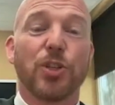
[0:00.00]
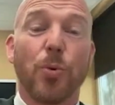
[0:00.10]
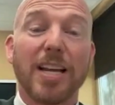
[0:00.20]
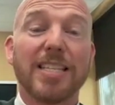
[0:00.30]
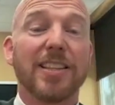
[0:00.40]

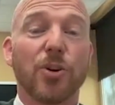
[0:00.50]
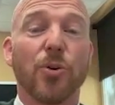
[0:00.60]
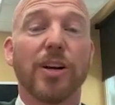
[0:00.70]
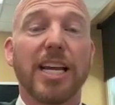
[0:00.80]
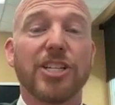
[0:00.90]
Twice in the
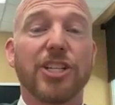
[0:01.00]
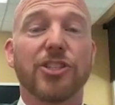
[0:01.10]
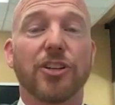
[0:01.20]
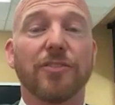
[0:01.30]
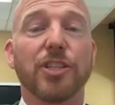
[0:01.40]

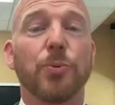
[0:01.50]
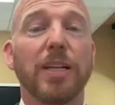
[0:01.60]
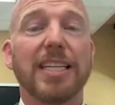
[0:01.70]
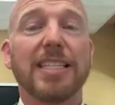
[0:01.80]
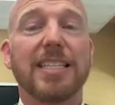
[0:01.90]
coronation service, we did